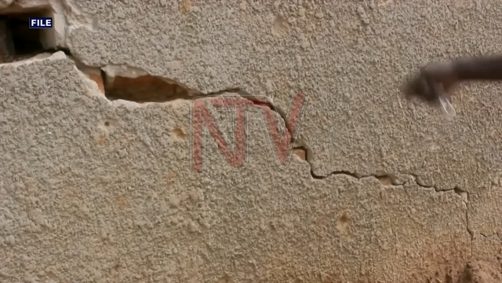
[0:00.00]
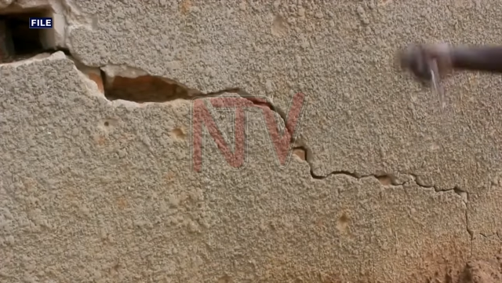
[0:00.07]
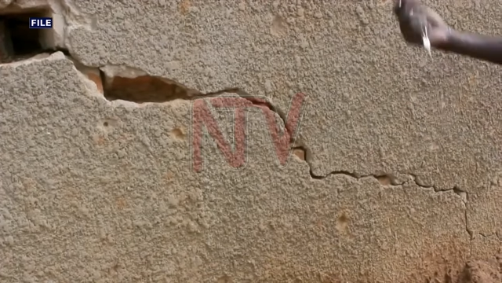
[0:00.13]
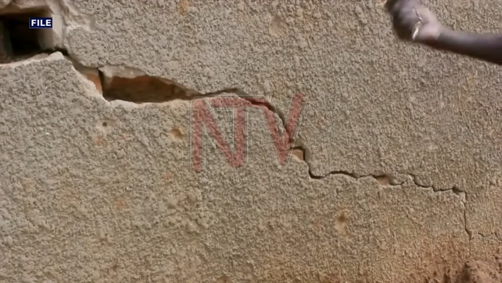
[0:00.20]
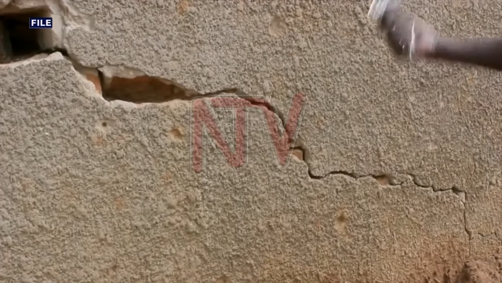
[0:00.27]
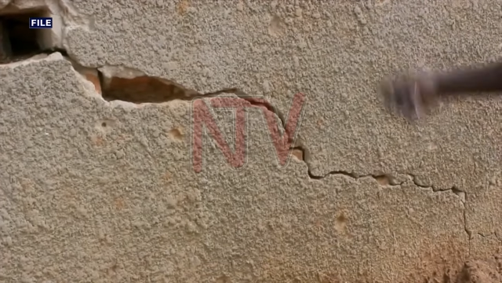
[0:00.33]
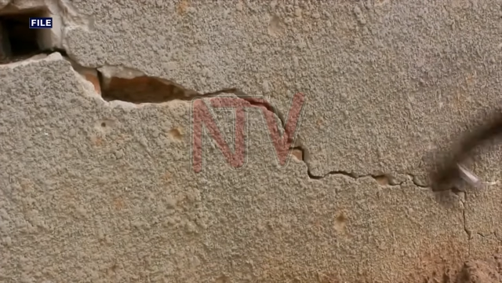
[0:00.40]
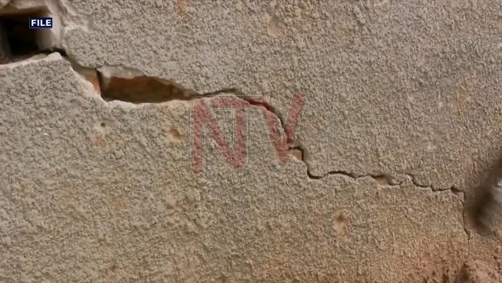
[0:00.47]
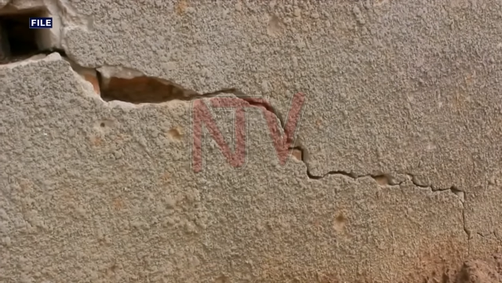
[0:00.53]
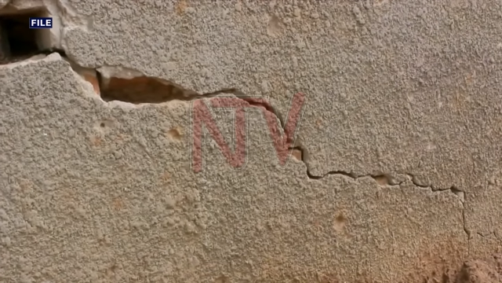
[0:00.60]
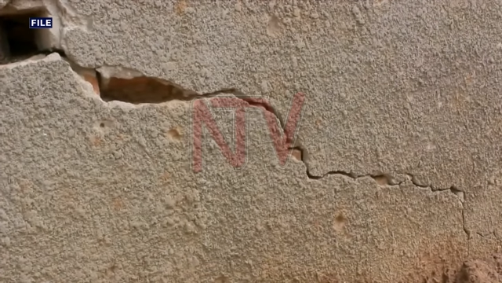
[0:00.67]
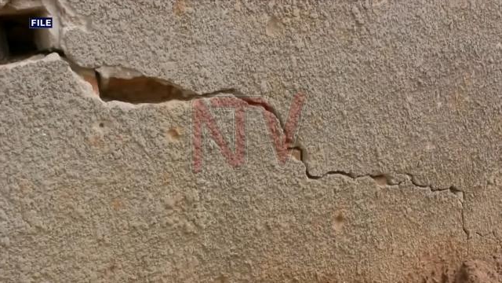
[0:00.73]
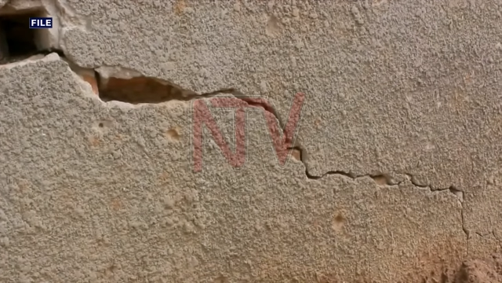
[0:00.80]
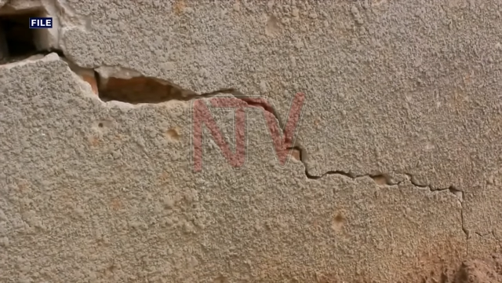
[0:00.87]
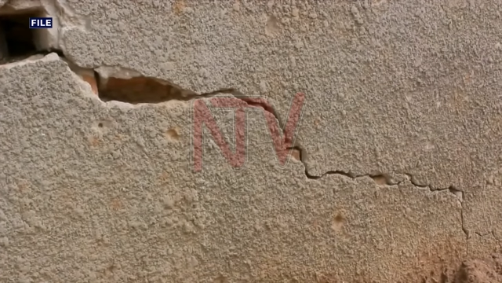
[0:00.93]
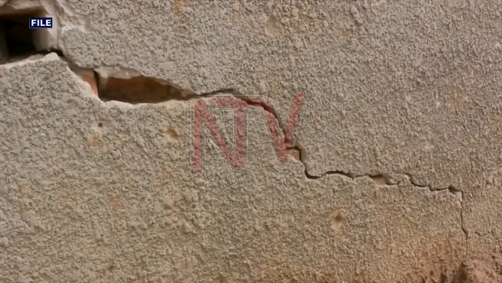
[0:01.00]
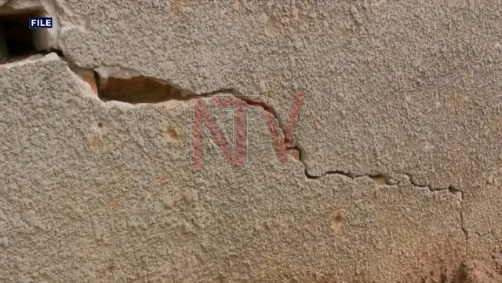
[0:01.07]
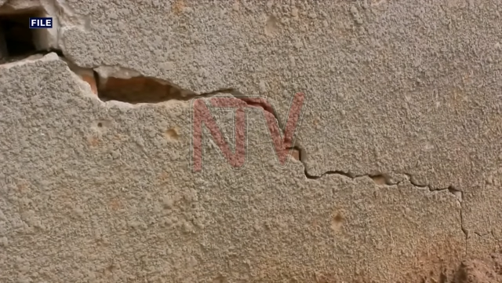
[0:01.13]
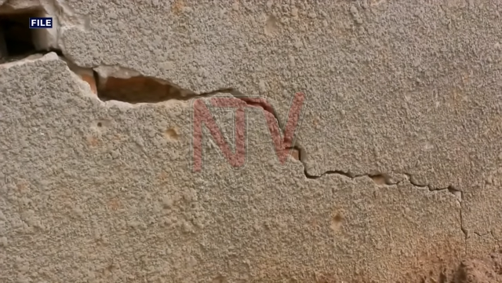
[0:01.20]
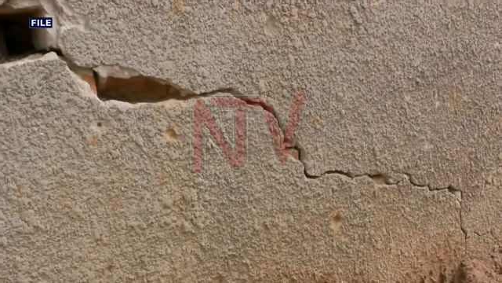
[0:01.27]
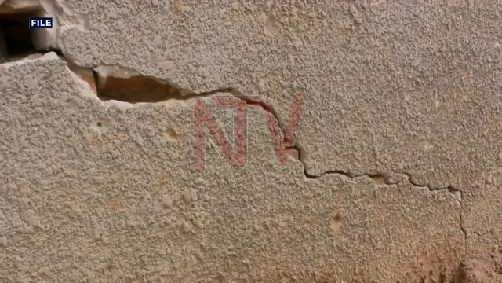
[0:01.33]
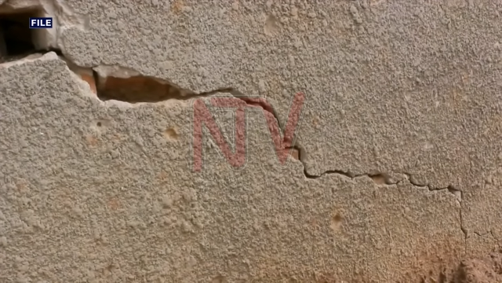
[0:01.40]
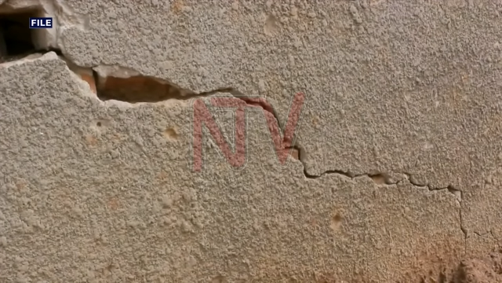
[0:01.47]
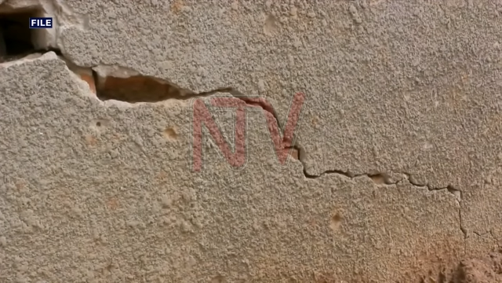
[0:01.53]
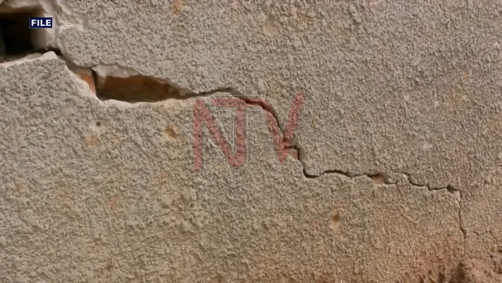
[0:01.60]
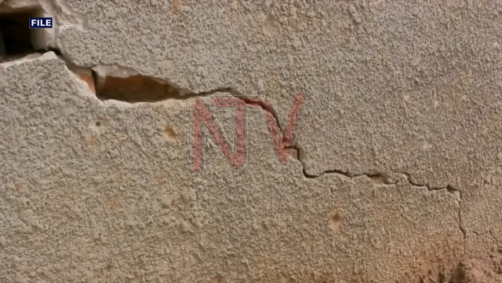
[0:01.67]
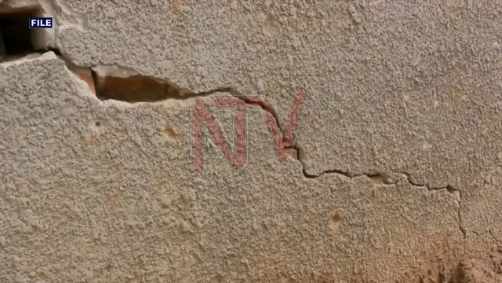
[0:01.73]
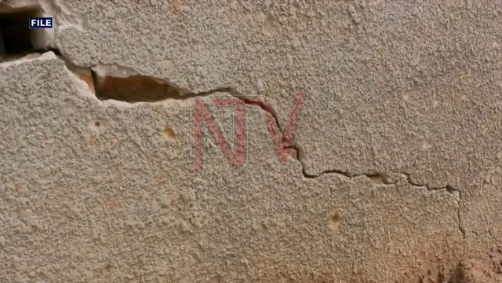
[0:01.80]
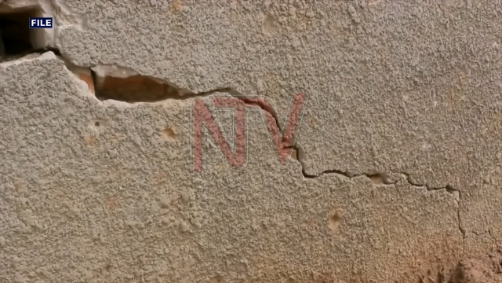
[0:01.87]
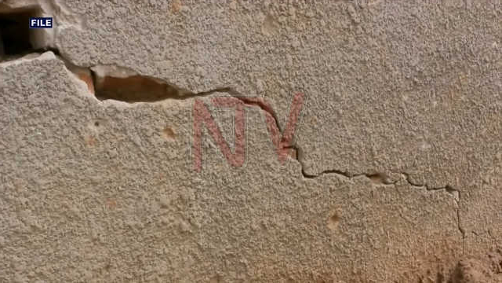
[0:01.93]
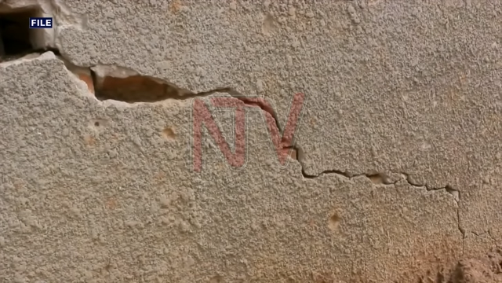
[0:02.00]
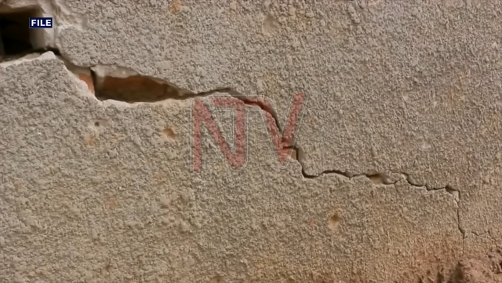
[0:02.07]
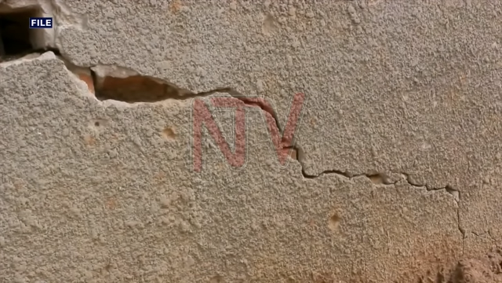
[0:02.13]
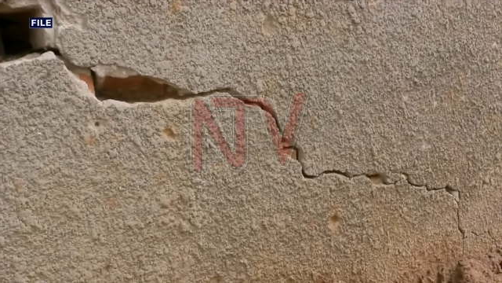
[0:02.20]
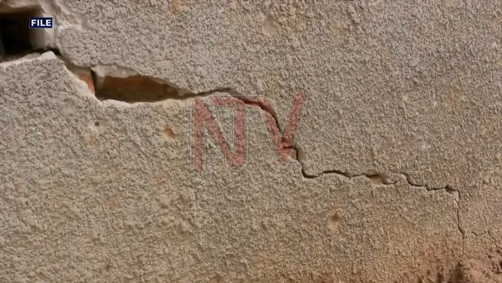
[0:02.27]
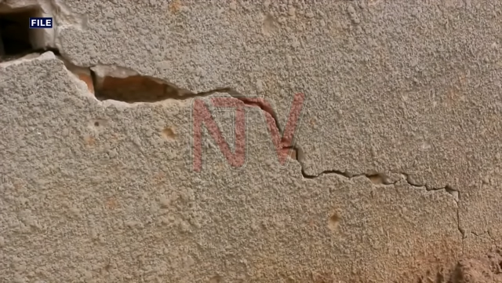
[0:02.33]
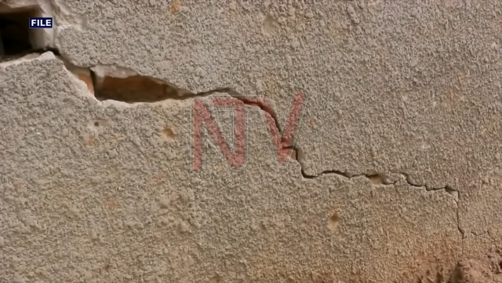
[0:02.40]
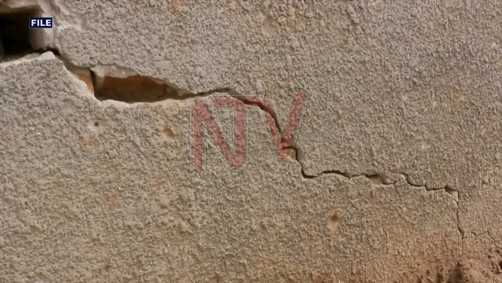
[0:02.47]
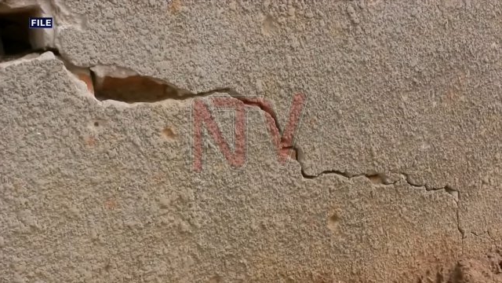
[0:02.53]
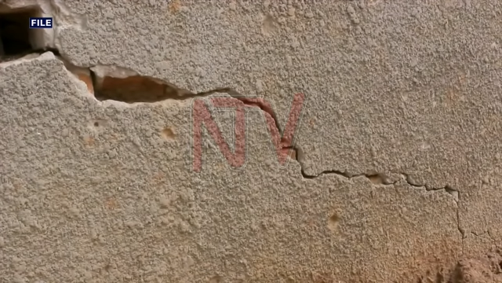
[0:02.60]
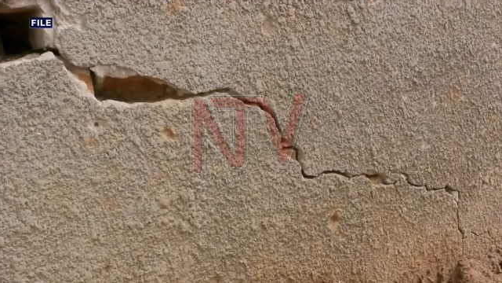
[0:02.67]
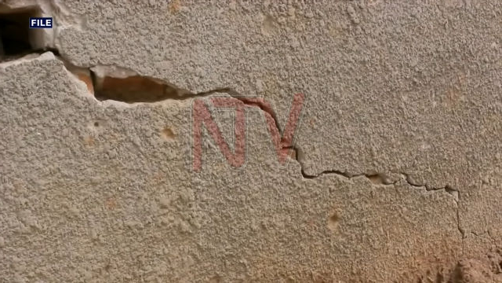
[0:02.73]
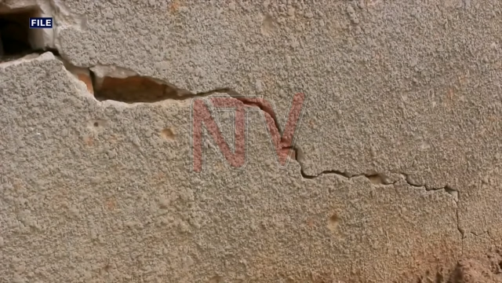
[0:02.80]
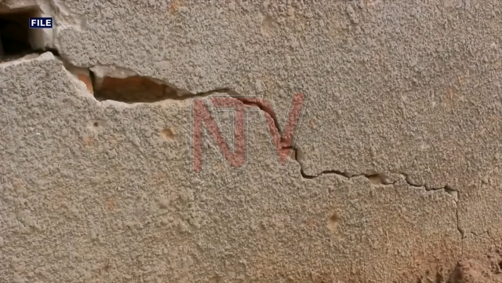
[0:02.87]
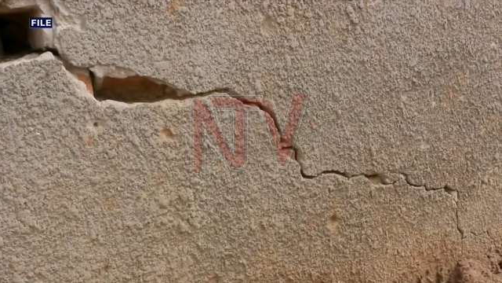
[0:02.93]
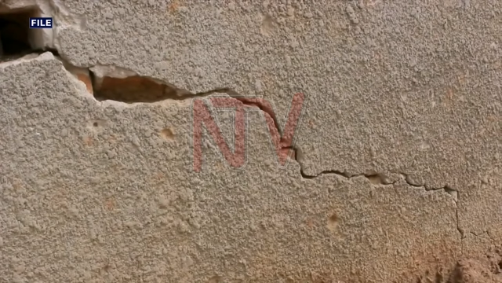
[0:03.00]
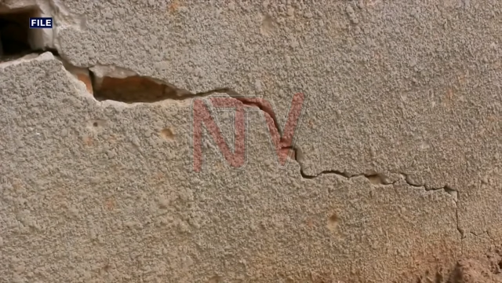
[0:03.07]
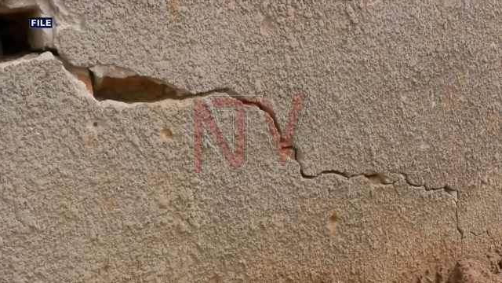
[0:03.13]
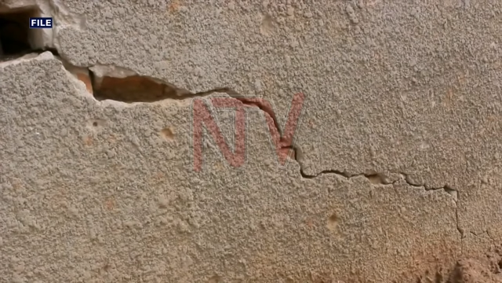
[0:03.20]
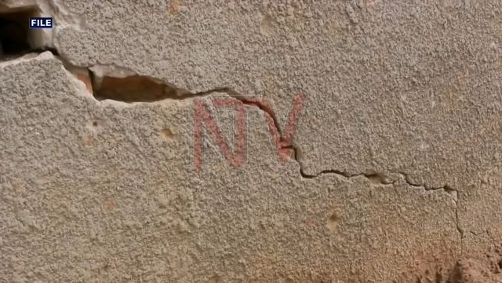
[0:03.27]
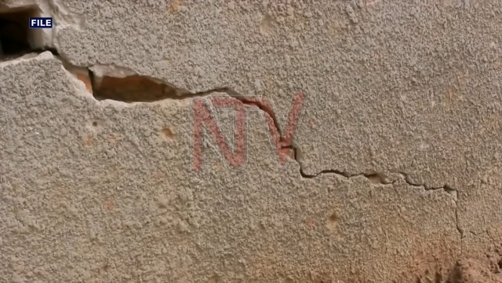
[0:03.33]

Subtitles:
Nobody's mouth can be seen.